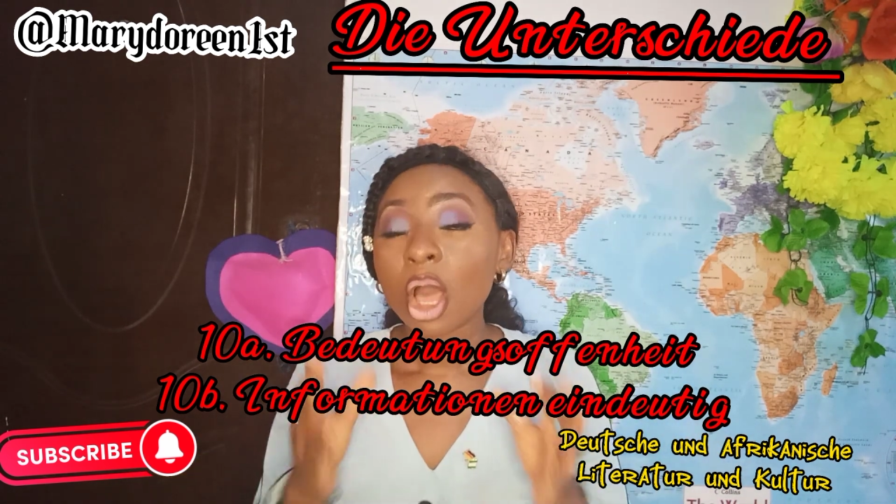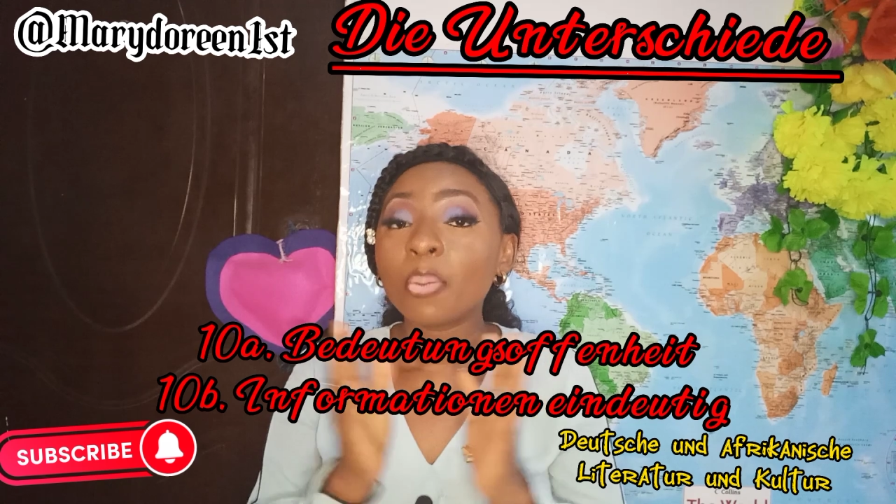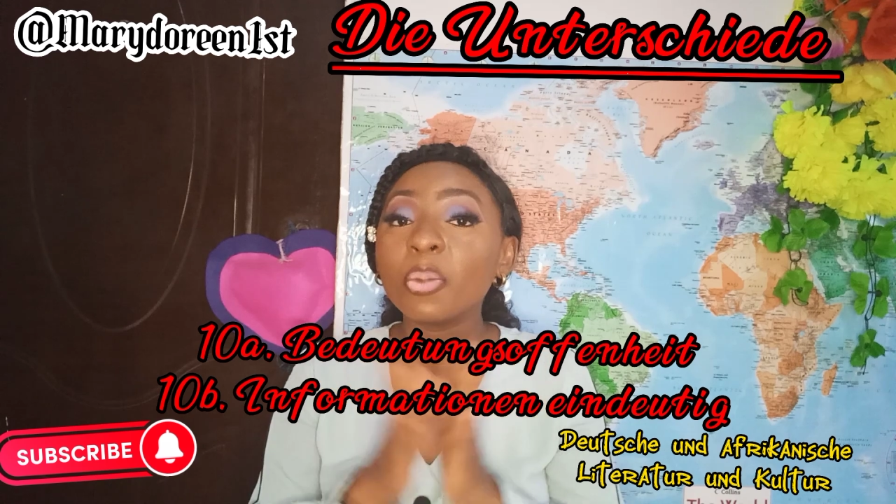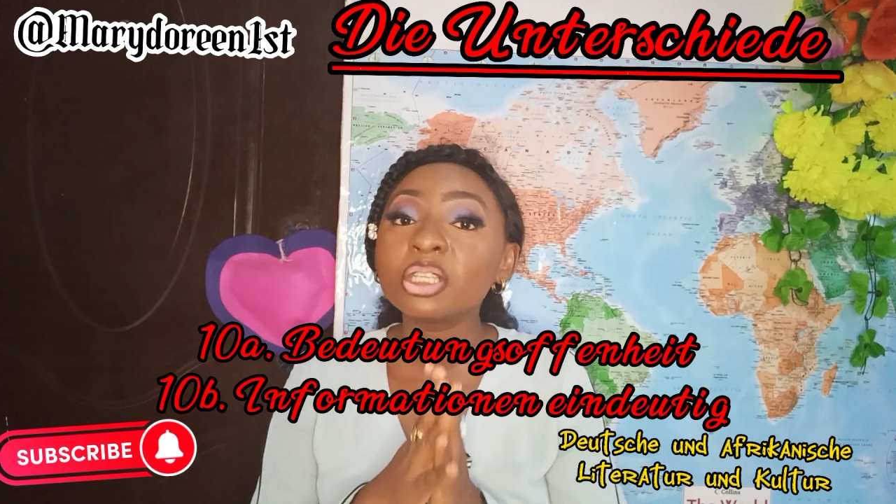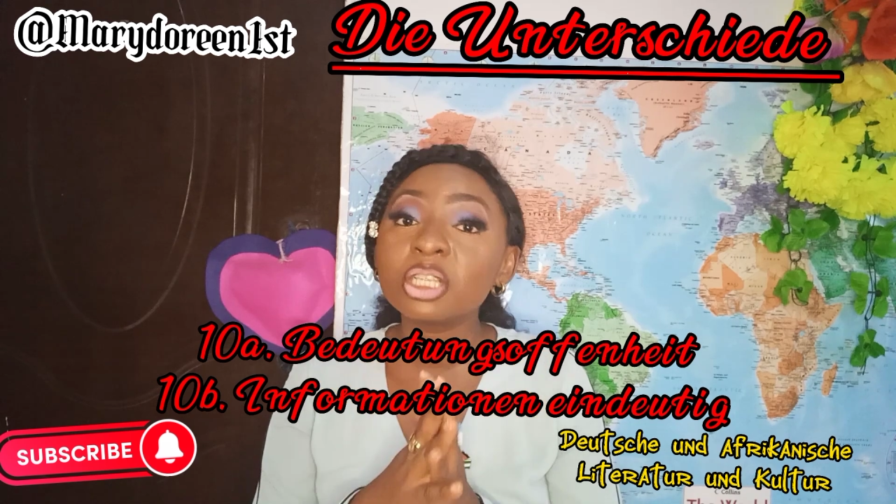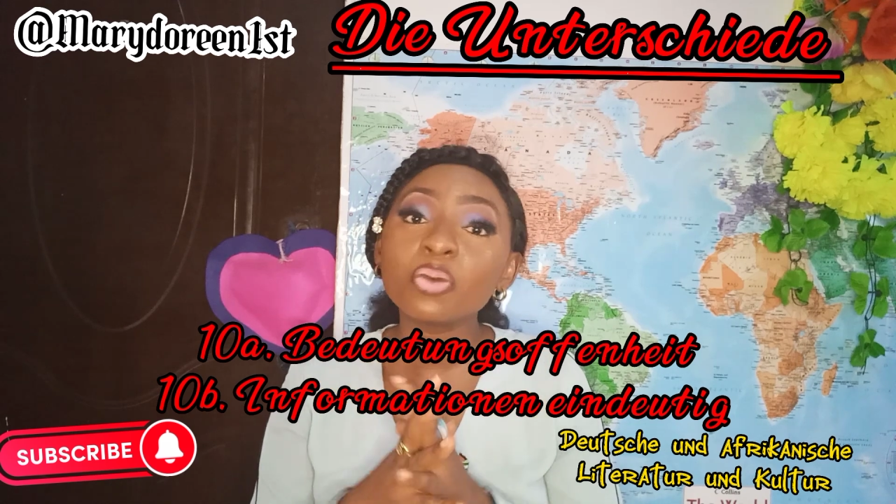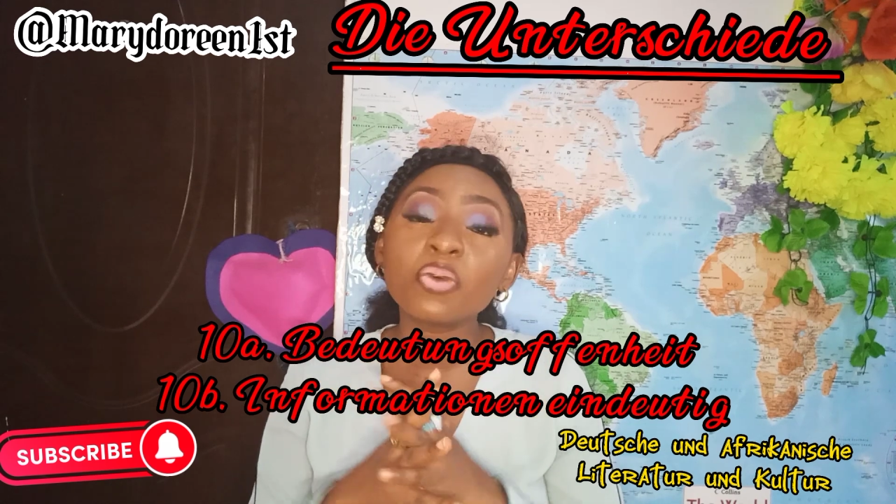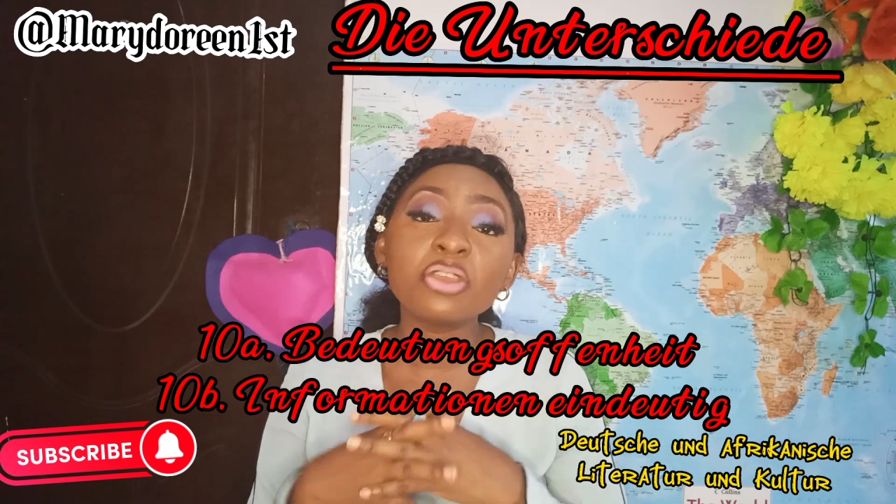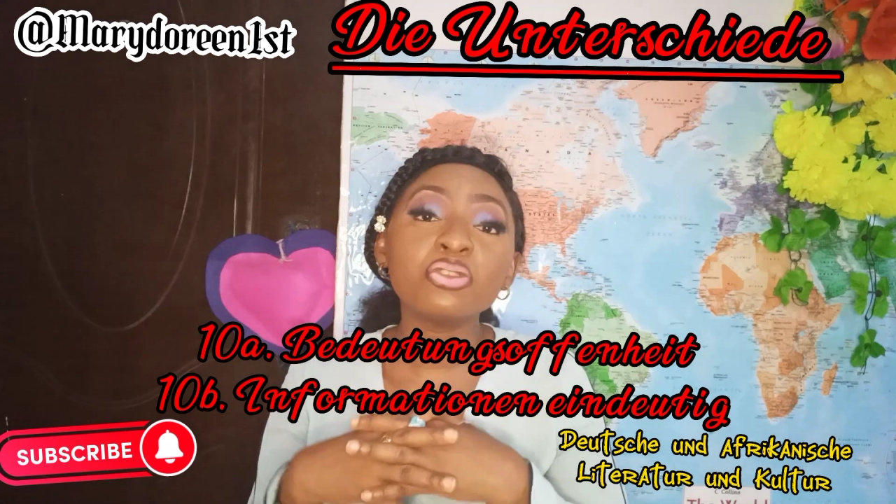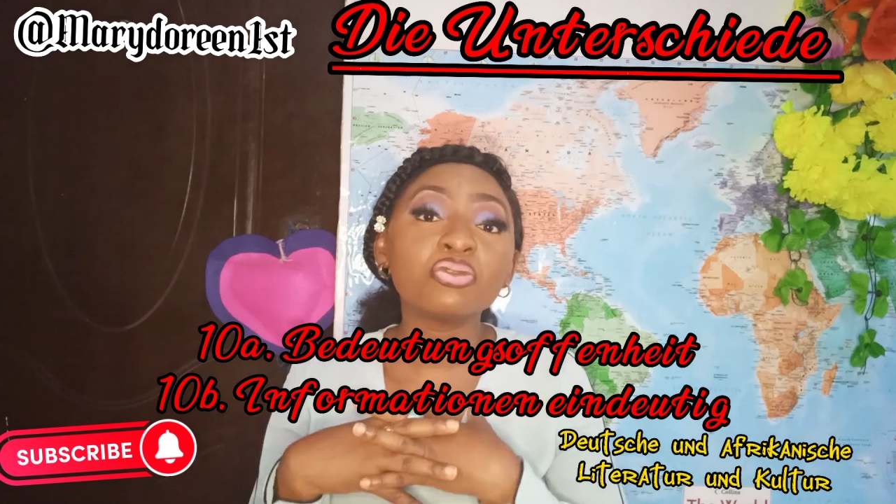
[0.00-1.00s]
Mostly
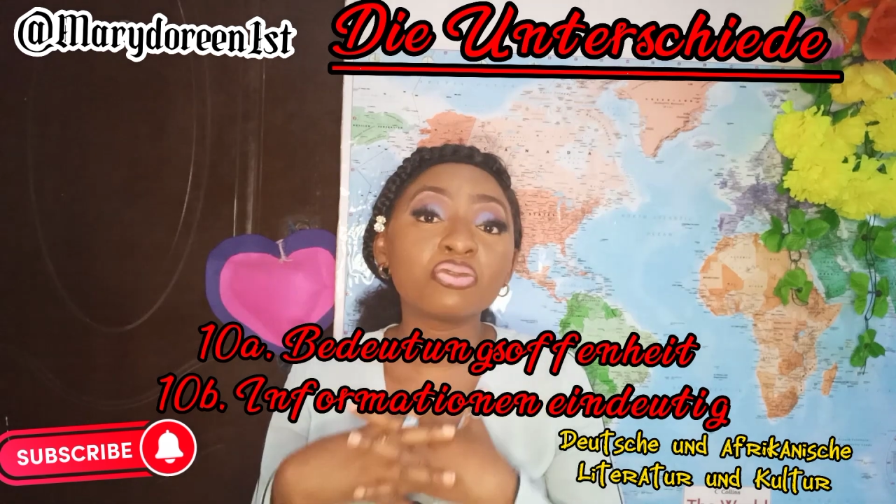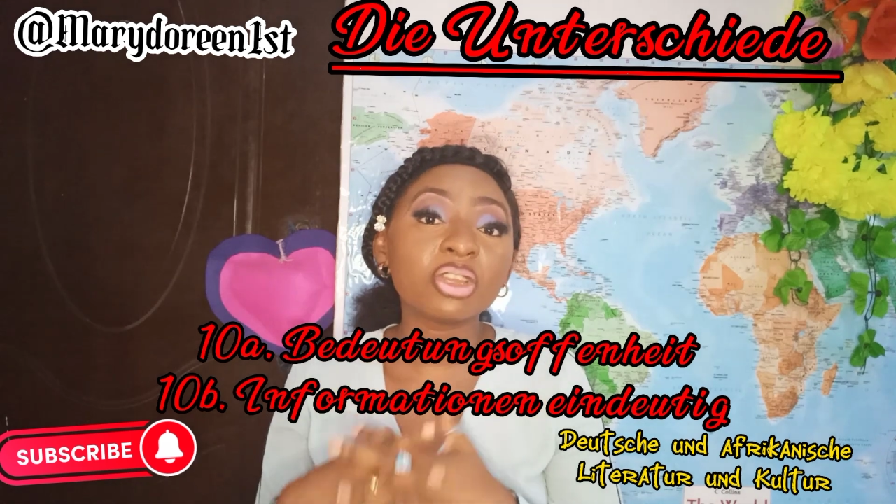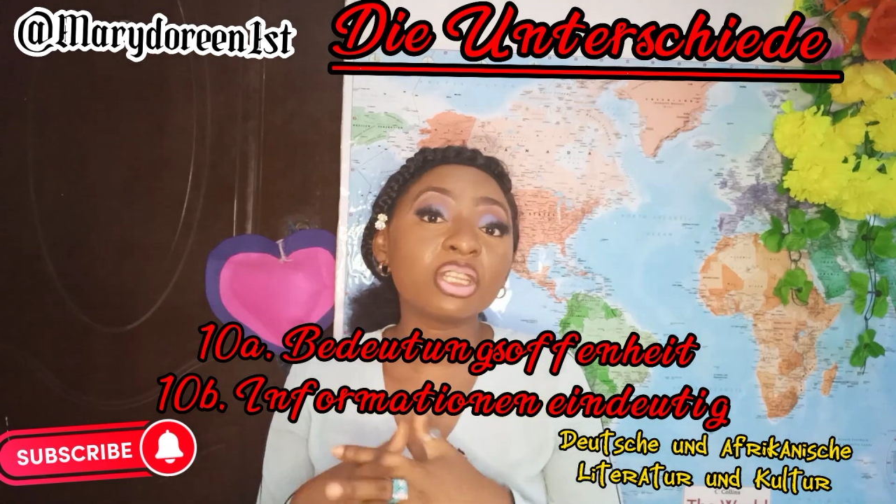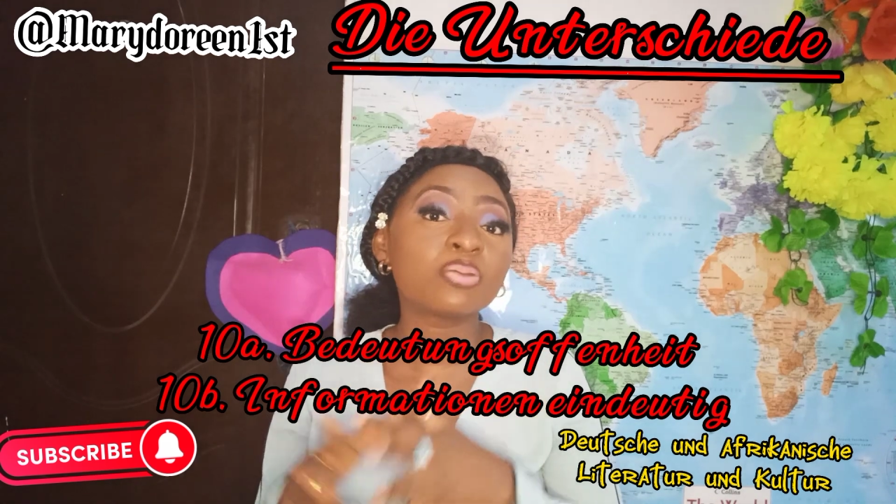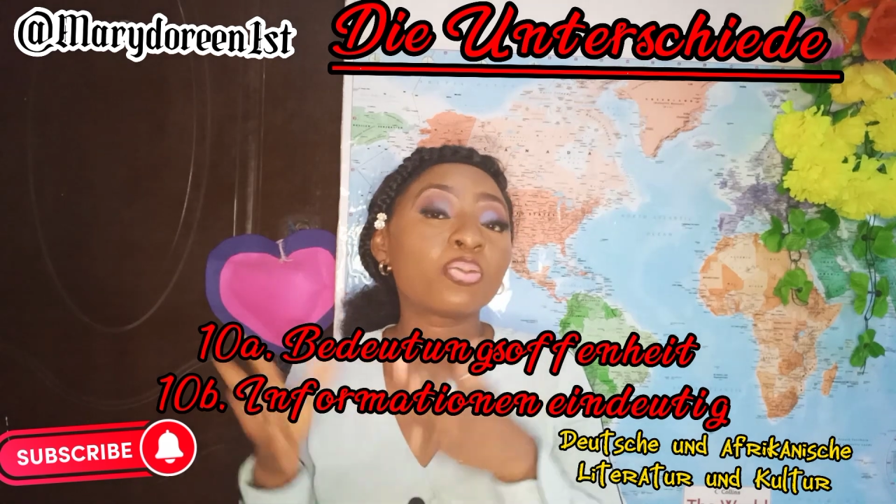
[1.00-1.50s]
when you read